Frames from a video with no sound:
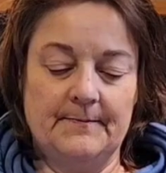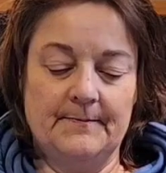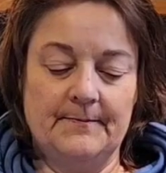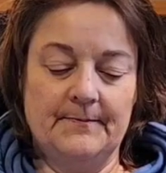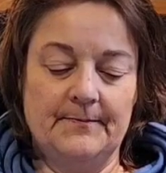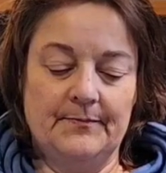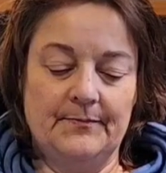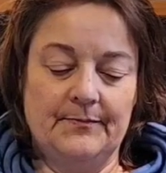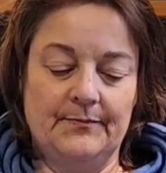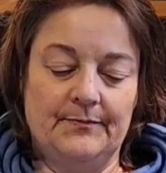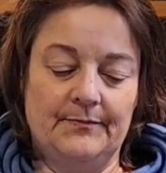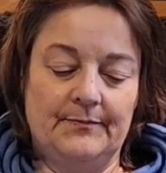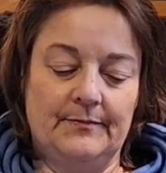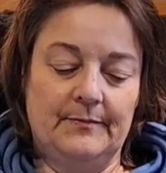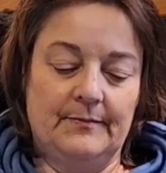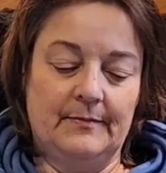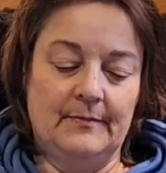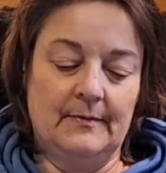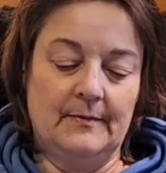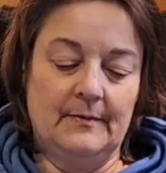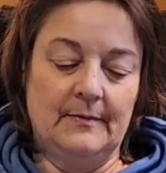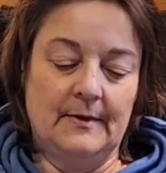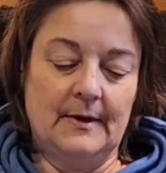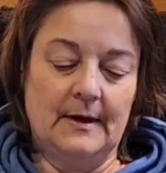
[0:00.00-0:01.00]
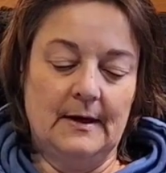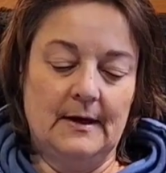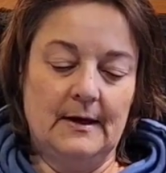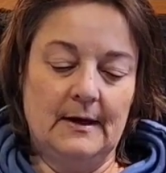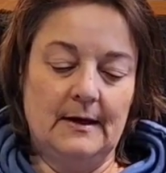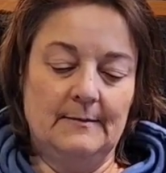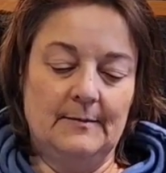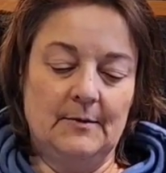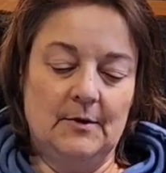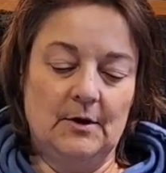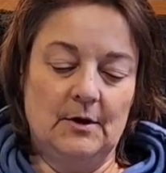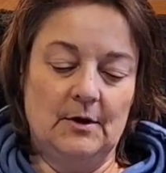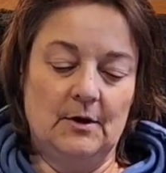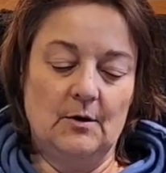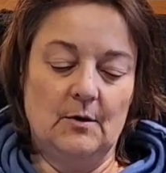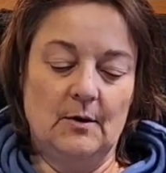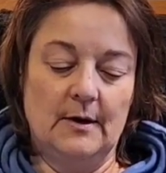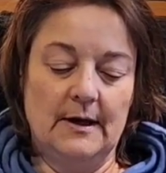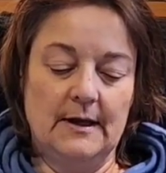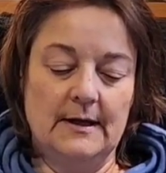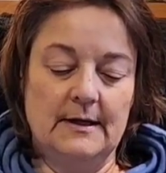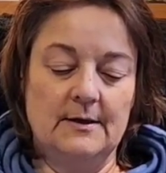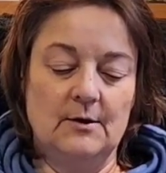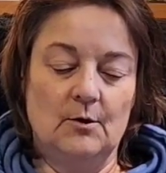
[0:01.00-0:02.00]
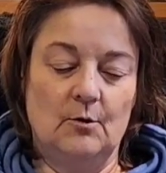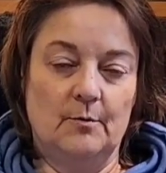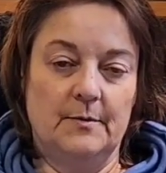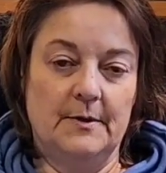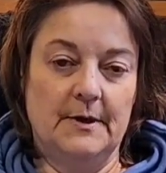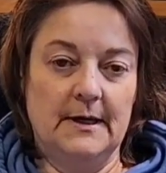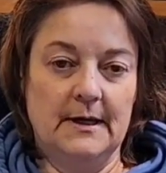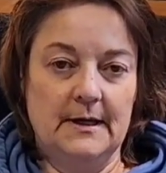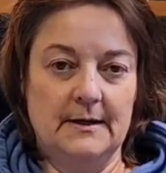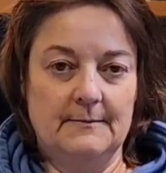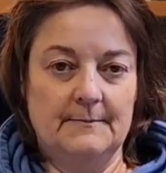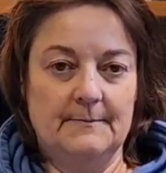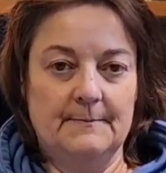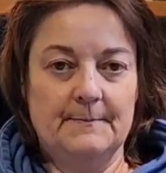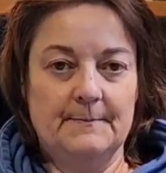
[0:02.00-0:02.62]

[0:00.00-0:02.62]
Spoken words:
And I'm going to go ahead and open